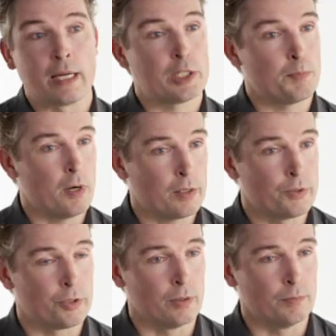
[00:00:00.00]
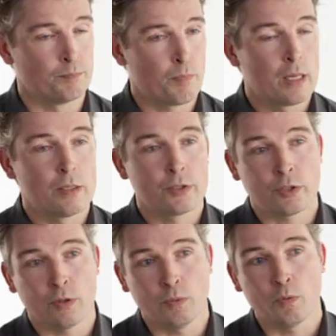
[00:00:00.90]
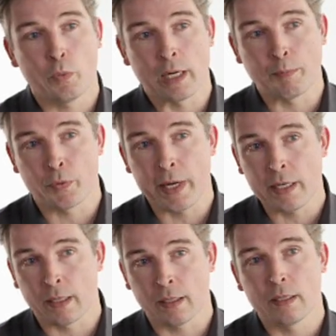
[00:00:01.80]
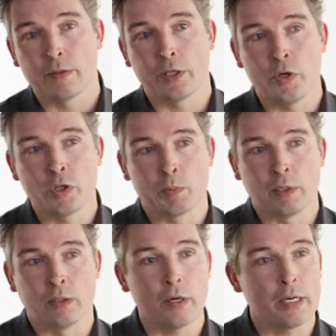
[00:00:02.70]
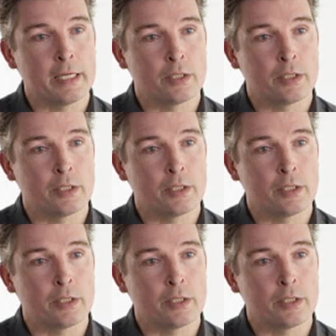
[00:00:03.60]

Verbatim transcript: and Smart Control. So when upgrading, the user will not need